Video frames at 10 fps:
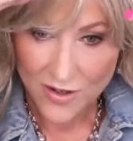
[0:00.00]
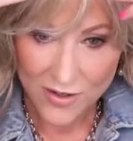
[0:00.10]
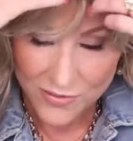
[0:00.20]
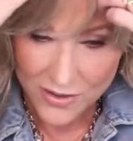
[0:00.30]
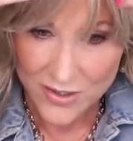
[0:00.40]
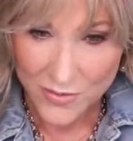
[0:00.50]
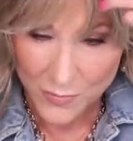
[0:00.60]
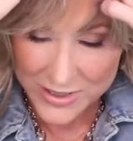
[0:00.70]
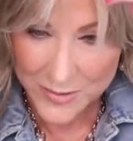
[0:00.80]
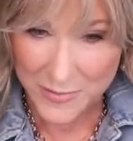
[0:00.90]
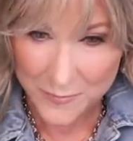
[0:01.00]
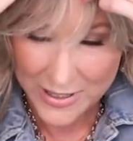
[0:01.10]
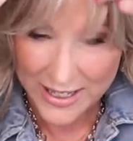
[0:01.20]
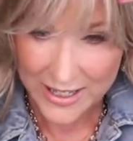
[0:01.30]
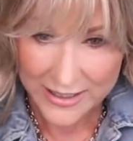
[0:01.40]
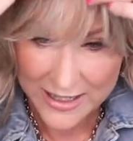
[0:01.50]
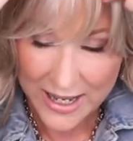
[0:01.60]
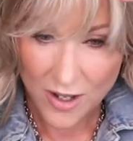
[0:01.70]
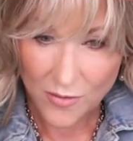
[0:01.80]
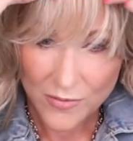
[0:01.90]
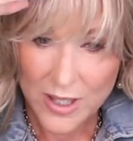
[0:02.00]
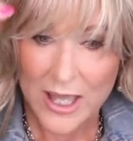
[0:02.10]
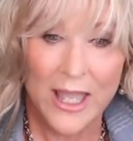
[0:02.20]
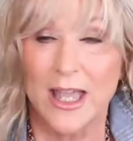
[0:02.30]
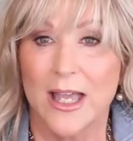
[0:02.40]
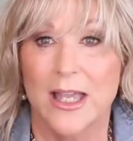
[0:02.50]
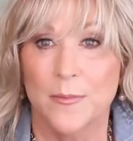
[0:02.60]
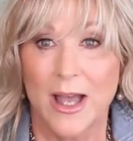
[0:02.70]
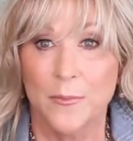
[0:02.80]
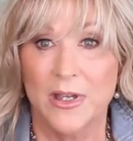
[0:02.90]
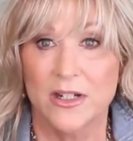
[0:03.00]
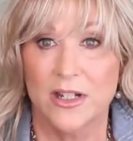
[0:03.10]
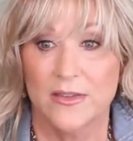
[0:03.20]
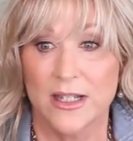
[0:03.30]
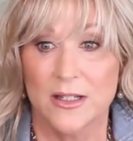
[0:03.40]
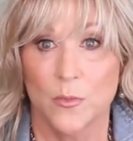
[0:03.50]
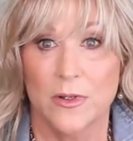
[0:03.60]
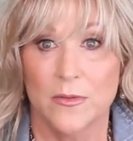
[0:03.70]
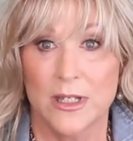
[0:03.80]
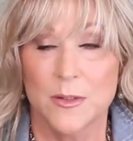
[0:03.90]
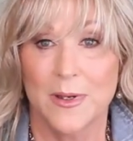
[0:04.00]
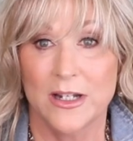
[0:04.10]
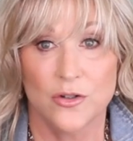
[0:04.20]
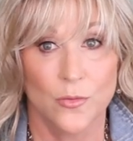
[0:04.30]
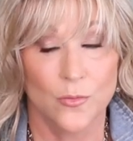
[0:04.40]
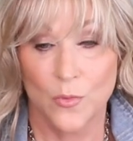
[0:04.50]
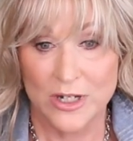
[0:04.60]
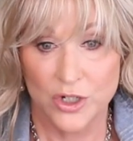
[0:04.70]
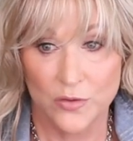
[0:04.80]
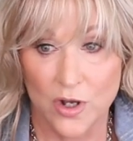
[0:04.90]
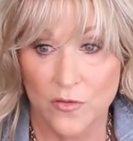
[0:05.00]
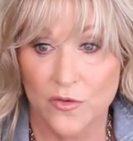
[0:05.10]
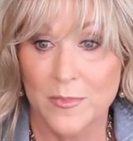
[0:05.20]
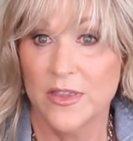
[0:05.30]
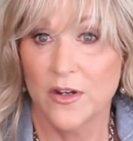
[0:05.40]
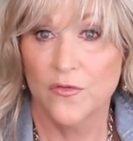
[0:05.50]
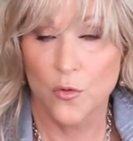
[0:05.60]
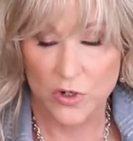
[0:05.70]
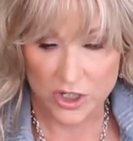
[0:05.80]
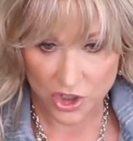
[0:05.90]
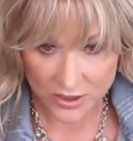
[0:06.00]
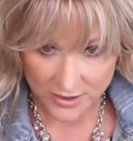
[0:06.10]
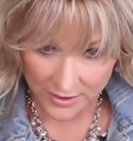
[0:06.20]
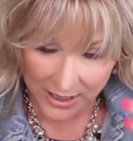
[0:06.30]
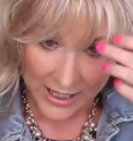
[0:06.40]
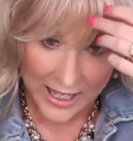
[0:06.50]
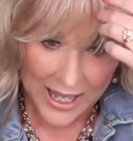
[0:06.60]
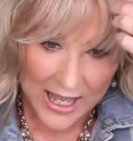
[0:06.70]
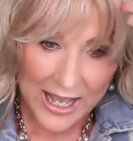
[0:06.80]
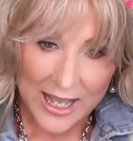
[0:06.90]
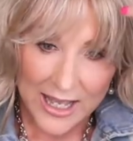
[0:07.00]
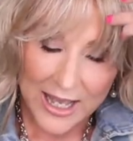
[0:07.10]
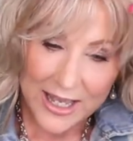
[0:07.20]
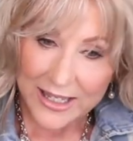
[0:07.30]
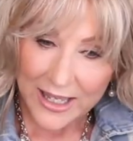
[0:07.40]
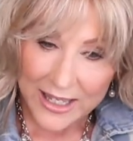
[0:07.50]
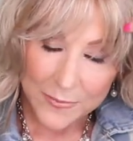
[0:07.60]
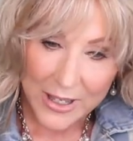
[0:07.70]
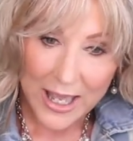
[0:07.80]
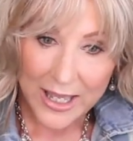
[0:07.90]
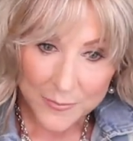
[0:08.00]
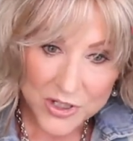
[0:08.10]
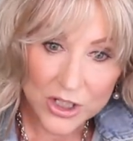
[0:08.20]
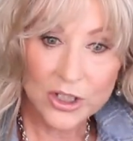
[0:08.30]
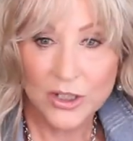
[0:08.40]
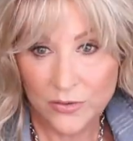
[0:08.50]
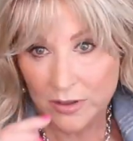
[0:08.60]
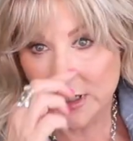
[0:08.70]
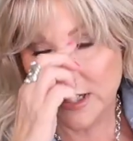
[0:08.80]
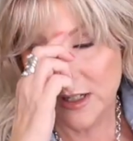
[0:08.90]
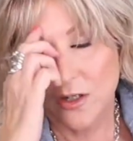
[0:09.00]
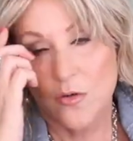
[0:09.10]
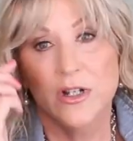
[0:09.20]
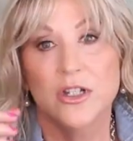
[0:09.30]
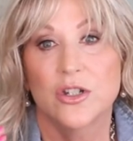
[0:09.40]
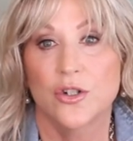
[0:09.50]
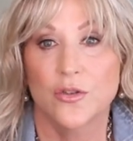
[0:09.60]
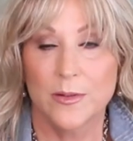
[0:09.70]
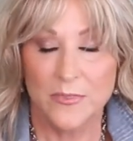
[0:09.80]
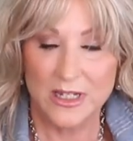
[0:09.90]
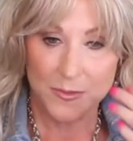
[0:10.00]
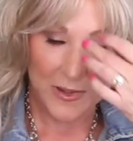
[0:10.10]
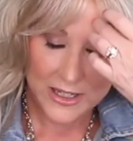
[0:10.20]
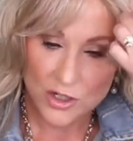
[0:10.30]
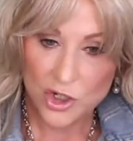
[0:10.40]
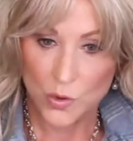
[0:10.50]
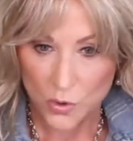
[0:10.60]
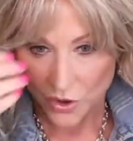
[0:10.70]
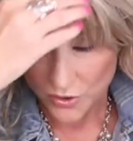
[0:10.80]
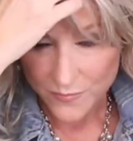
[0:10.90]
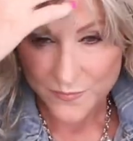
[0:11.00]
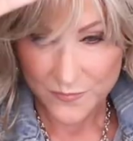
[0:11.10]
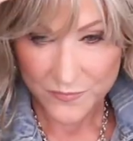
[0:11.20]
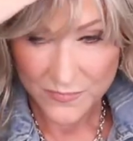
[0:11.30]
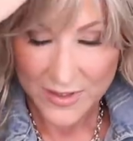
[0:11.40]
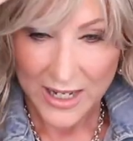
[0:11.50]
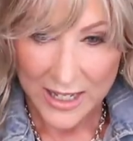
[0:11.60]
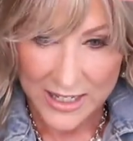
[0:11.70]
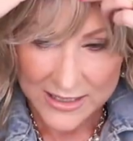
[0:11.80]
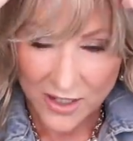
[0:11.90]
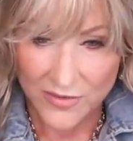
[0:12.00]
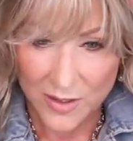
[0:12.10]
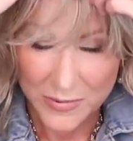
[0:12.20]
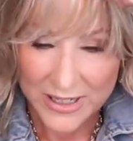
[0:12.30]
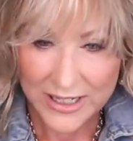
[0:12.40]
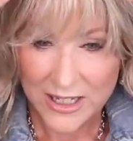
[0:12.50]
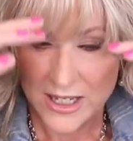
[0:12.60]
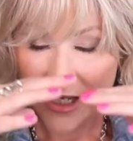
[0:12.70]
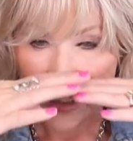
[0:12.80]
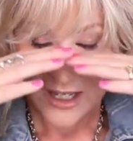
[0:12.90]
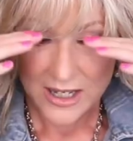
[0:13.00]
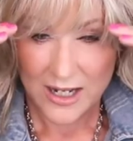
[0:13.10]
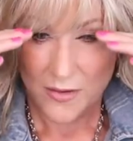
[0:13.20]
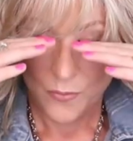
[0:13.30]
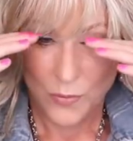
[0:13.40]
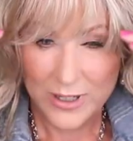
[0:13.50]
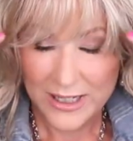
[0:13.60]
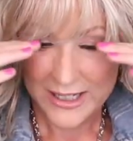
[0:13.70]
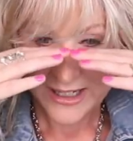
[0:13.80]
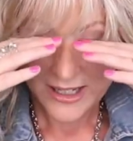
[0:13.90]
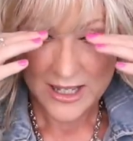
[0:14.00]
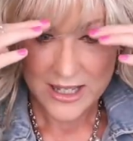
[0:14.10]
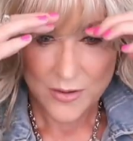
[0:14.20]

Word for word: long wispy bang now. In my opinion, these these bangs are way too long for me. They're four inches. I am absolutely going to trim these bangs shorter so they'll be really